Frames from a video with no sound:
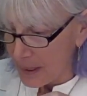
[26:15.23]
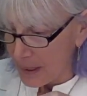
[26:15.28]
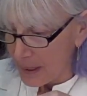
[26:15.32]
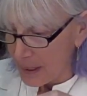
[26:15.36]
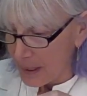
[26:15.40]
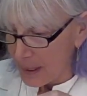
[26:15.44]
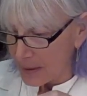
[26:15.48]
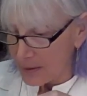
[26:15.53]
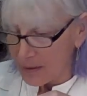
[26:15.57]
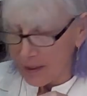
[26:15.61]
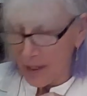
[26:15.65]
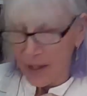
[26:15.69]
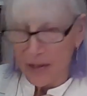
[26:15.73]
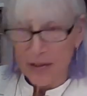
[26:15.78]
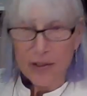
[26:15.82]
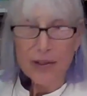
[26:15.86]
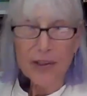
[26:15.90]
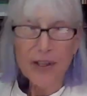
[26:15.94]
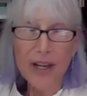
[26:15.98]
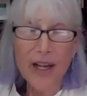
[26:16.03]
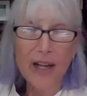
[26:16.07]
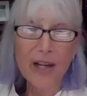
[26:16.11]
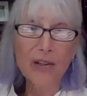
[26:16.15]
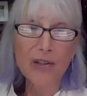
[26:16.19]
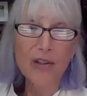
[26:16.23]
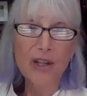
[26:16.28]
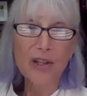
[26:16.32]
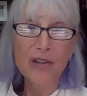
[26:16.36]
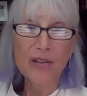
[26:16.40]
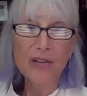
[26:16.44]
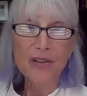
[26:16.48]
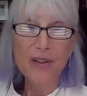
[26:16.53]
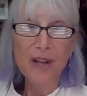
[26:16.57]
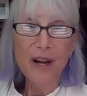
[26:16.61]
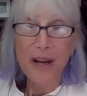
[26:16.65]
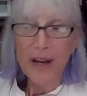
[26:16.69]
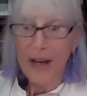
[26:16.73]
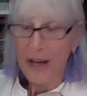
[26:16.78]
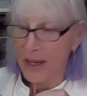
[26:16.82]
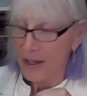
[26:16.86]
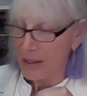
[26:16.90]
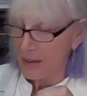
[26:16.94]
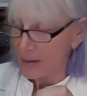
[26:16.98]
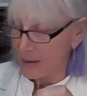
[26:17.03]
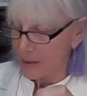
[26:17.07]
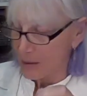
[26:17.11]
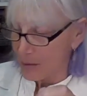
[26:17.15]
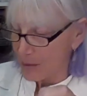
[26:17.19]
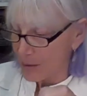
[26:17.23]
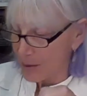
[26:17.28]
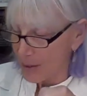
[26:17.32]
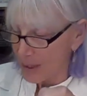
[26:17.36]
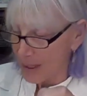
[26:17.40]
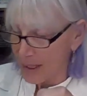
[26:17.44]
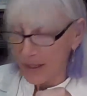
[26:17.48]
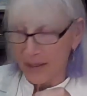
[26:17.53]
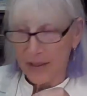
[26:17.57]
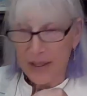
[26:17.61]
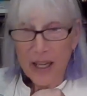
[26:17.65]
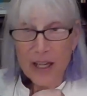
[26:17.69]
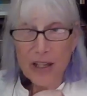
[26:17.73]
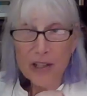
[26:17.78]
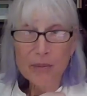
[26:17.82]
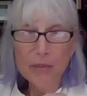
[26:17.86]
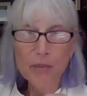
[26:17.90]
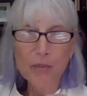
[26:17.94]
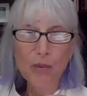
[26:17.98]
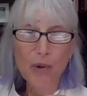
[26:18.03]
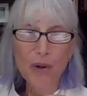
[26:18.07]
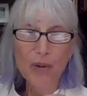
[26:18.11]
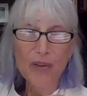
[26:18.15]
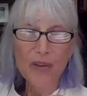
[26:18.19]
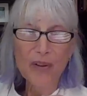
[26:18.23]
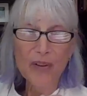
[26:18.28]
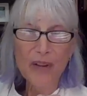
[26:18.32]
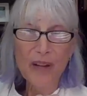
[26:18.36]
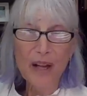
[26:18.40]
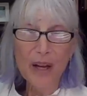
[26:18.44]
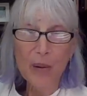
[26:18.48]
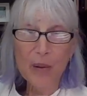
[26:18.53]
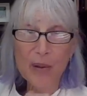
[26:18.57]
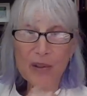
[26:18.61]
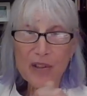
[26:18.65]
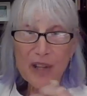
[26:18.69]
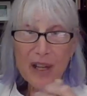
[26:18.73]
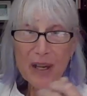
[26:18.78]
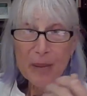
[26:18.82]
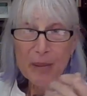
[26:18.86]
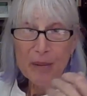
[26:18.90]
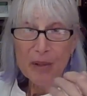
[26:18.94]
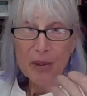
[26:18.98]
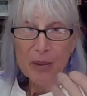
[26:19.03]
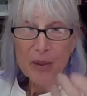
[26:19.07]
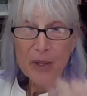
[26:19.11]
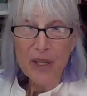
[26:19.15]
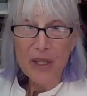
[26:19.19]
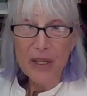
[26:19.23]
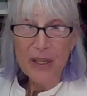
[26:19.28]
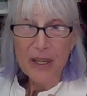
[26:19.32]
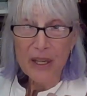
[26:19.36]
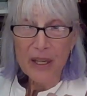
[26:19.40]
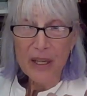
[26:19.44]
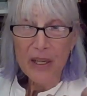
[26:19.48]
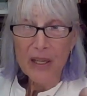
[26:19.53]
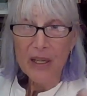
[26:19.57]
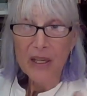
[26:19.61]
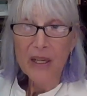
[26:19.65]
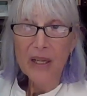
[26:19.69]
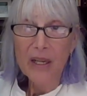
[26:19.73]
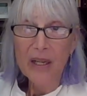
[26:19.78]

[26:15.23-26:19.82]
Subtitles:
it doesn't take just diet, Corey. It takes more than that. What time are you eating?